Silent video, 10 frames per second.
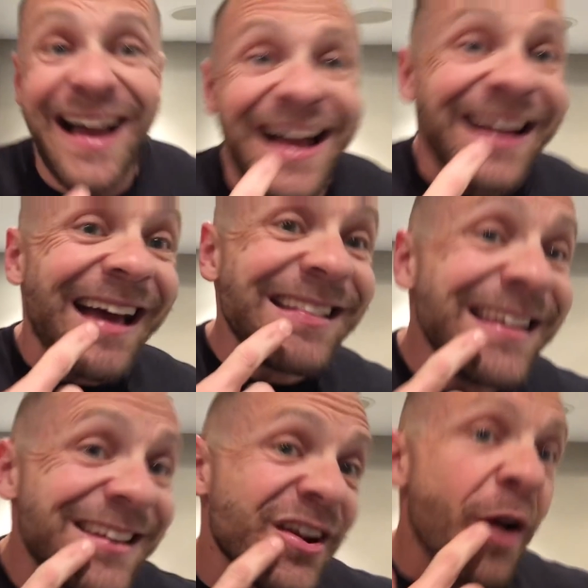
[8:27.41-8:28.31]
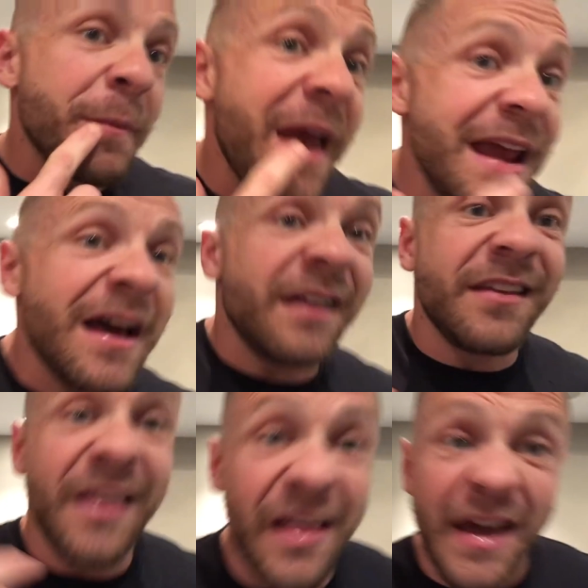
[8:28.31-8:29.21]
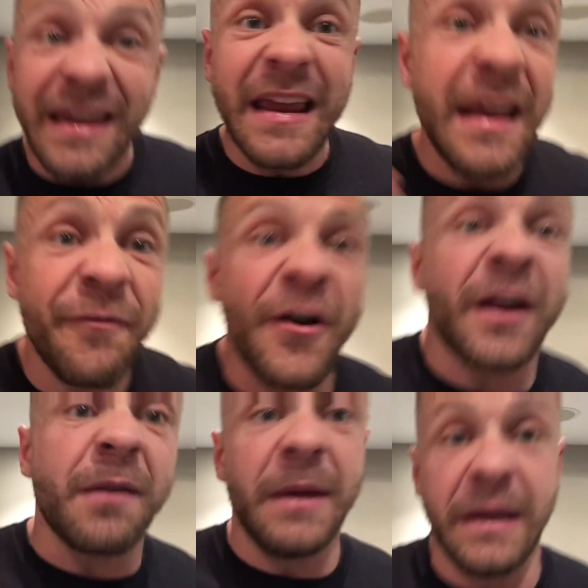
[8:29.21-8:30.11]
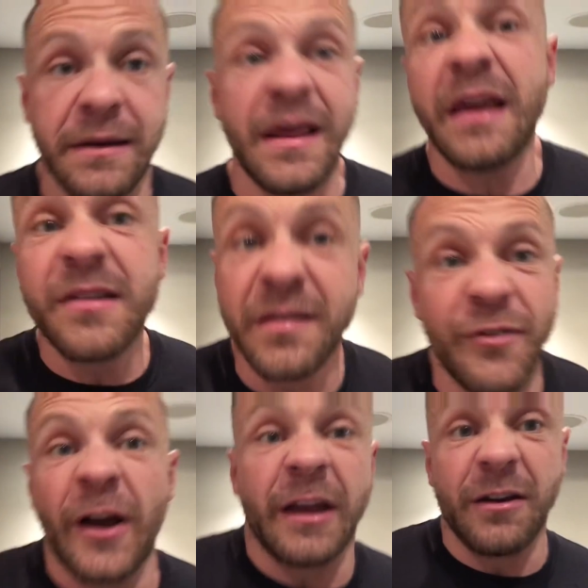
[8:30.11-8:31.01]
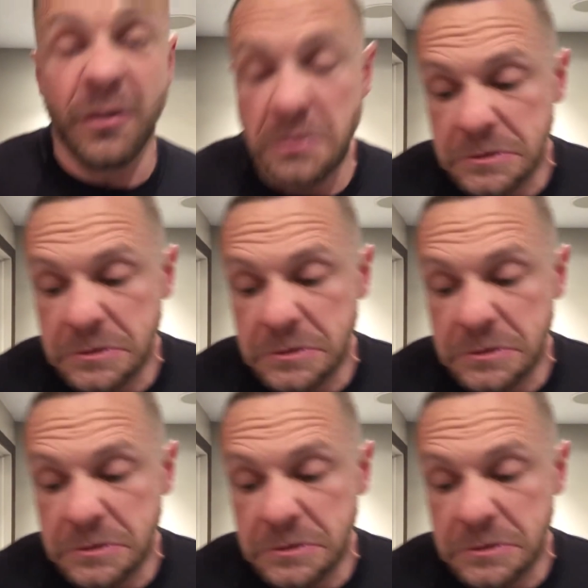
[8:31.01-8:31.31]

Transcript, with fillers: I got these sharp canines and they like eating fucking meat. They just fucking do.